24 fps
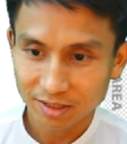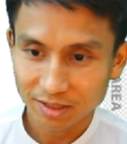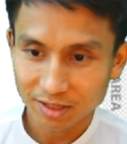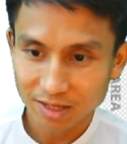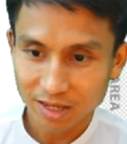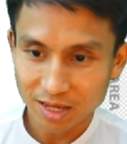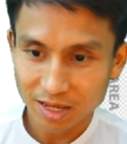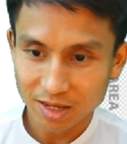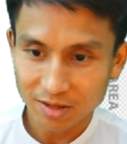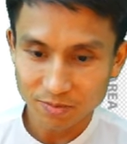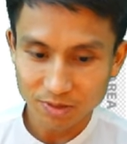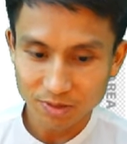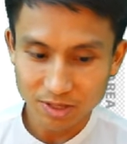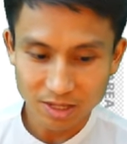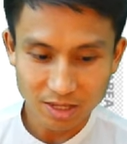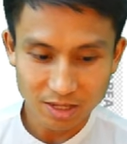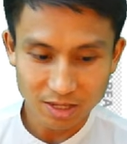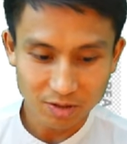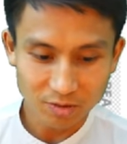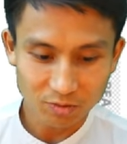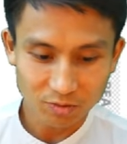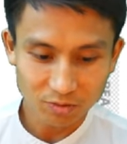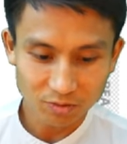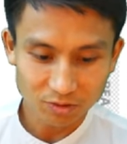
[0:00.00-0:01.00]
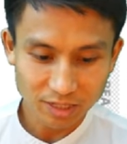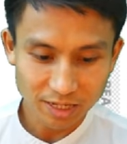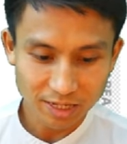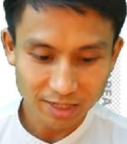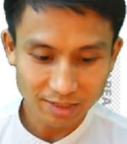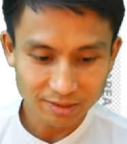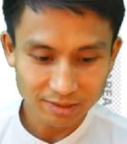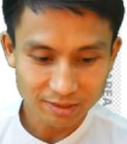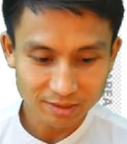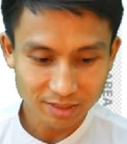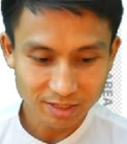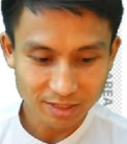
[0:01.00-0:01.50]
AB equals
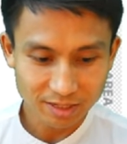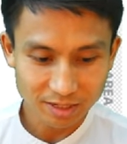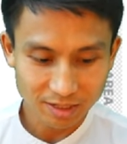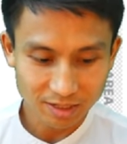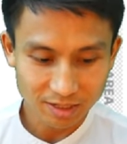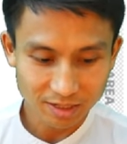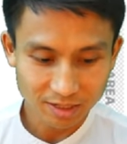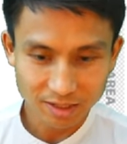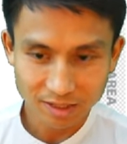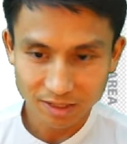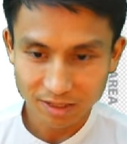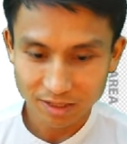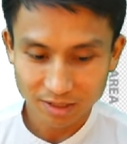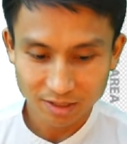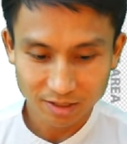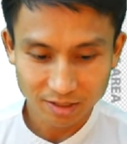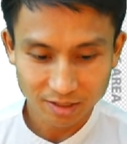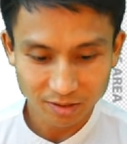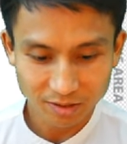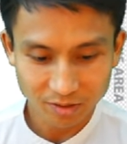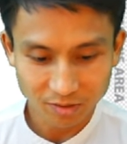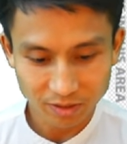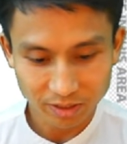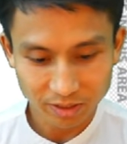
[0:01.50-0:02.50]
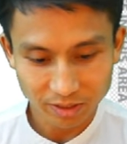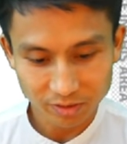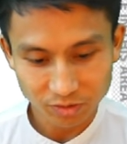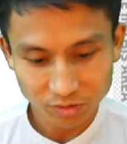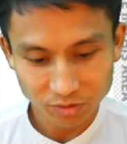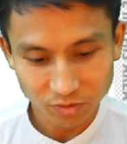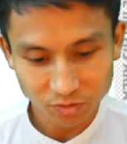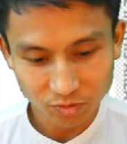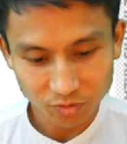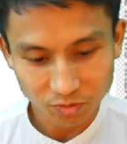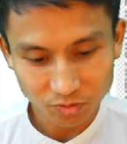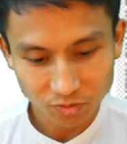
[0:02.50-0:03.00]
AC. Okay,
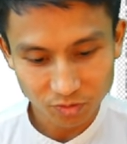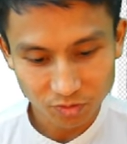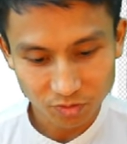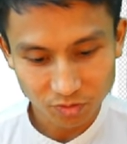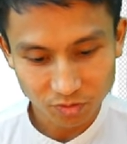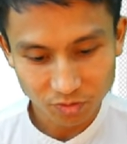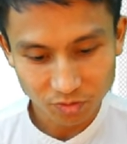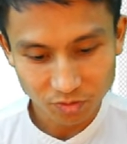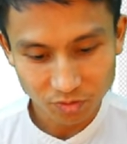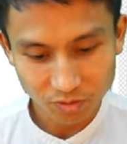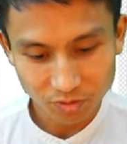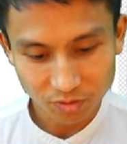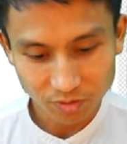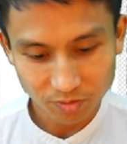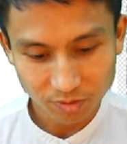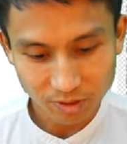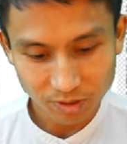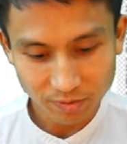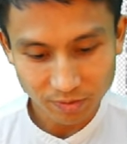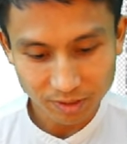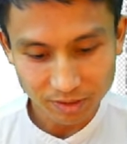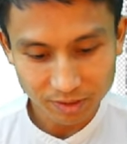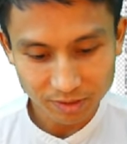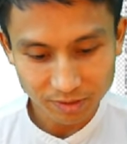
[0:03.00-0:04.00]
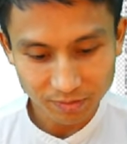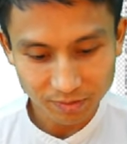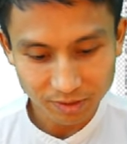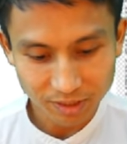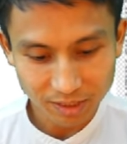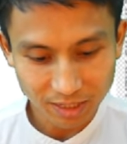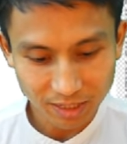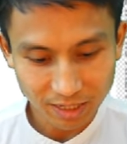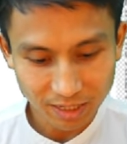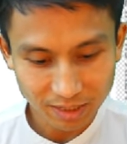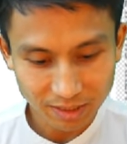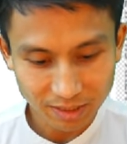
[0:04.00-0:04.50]
so maybe something
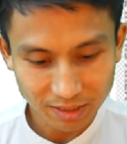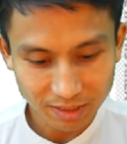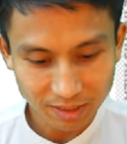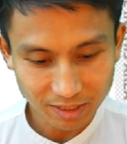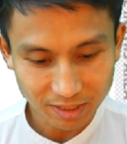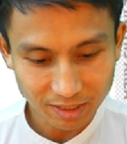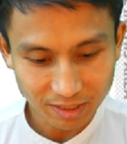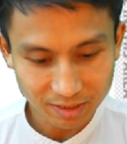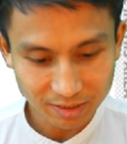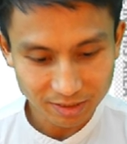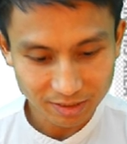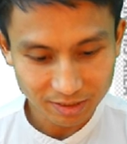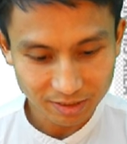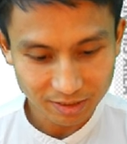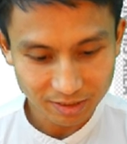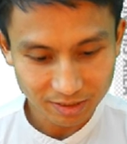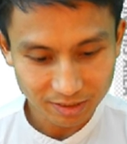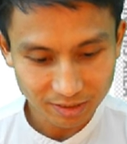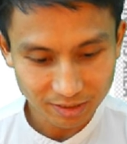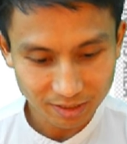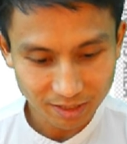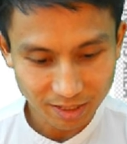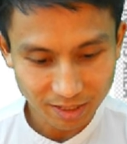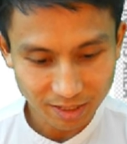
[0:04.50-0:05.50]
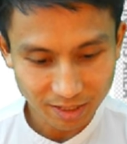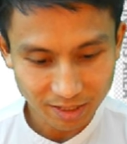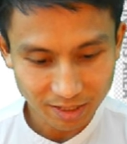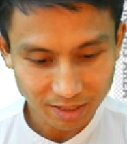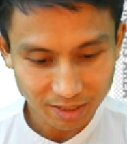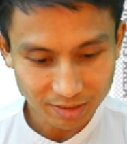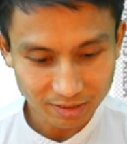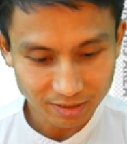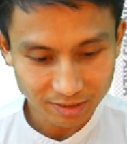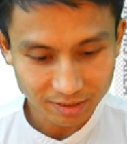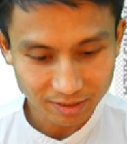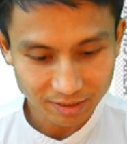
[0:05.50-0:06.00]
like this, I
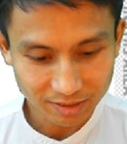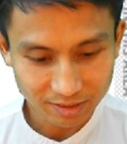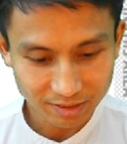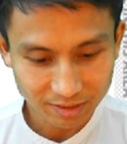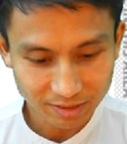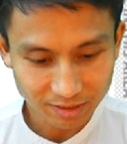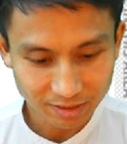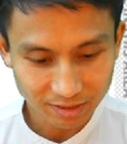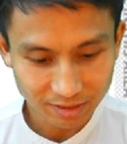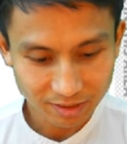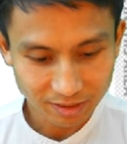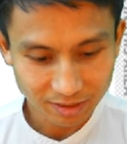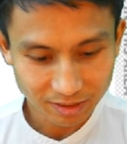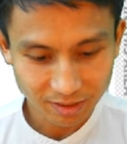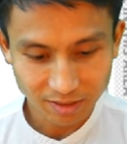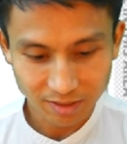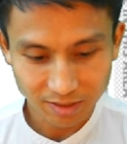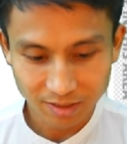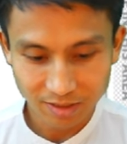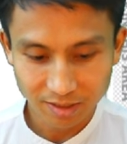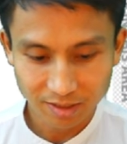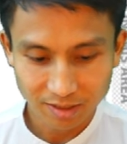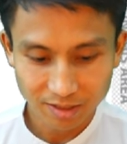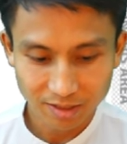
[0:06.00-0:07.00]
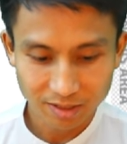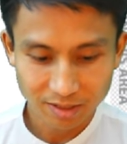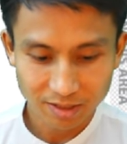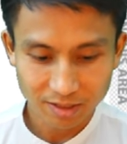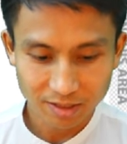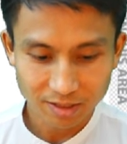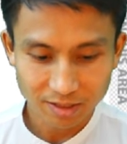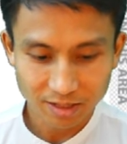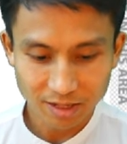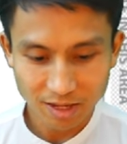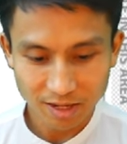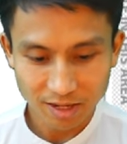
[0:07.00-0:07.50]
guess.
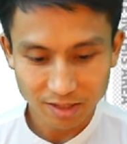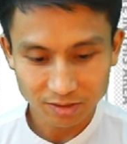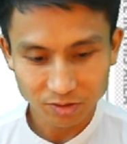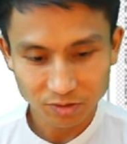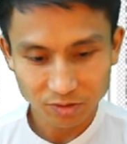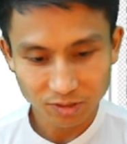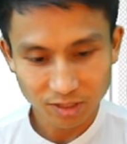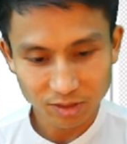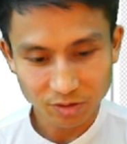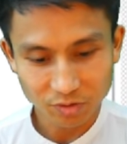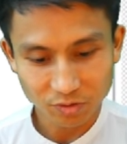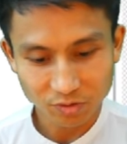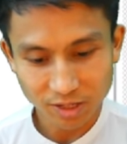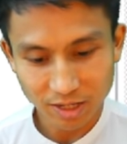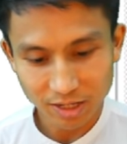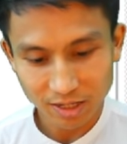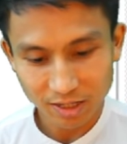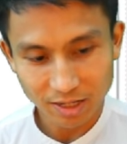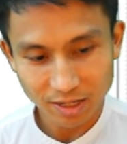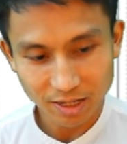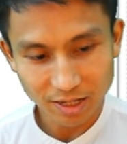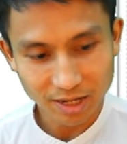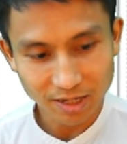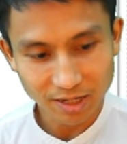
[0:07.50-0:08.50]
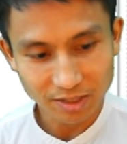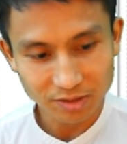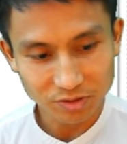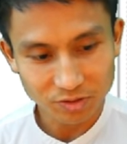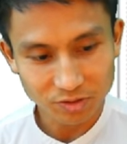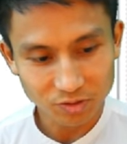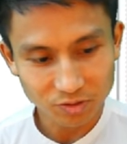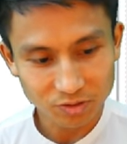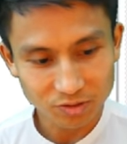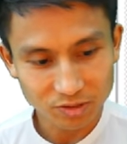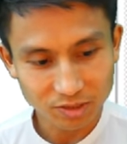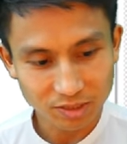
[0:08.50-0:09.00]
Yeah, so that you get an
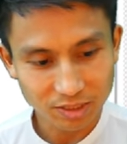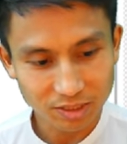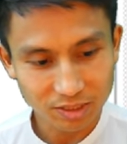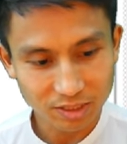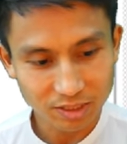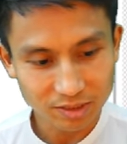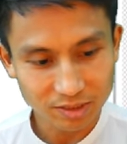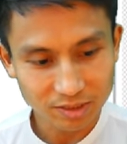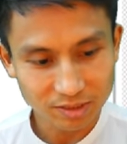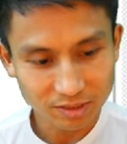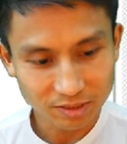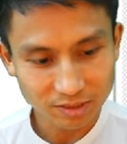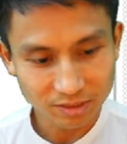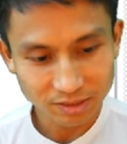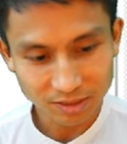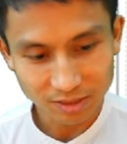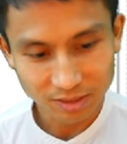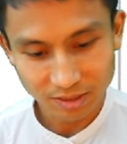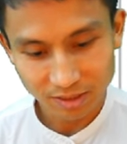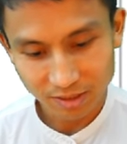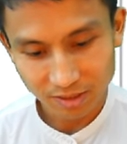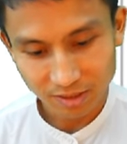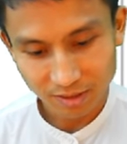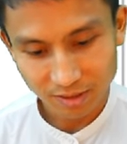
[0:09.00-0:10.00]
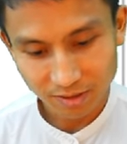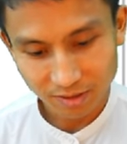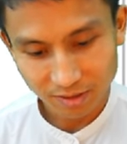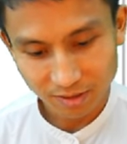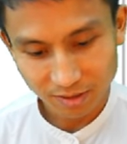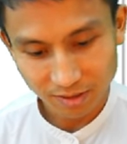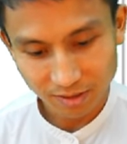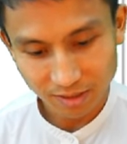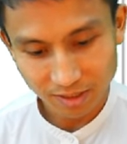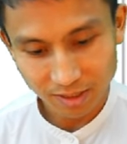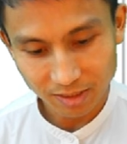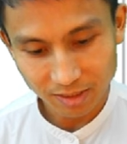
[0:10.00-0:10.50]
isosceles
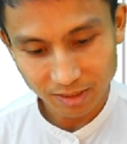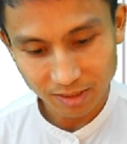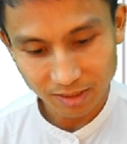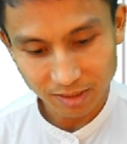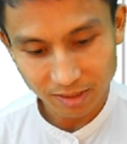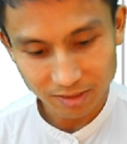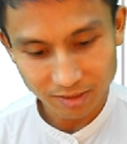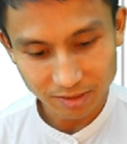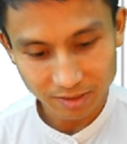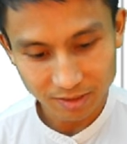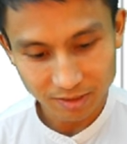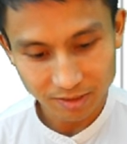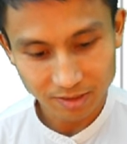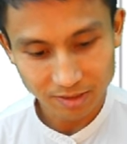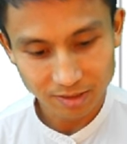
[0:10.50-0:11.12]
like this,